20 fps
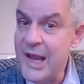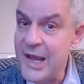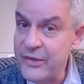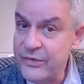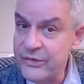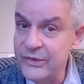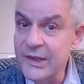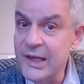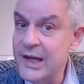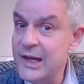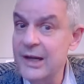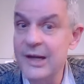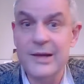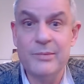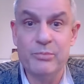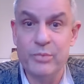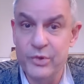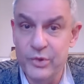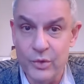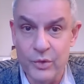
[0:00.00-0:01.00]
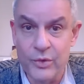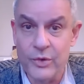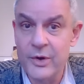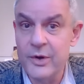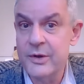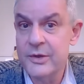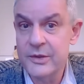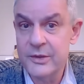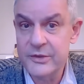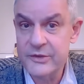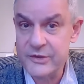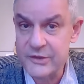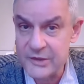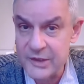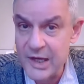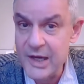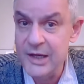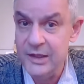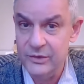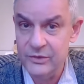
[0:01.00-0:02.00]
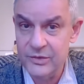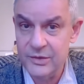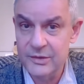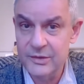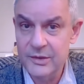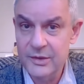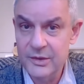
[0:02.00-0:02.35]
ethnically pure state,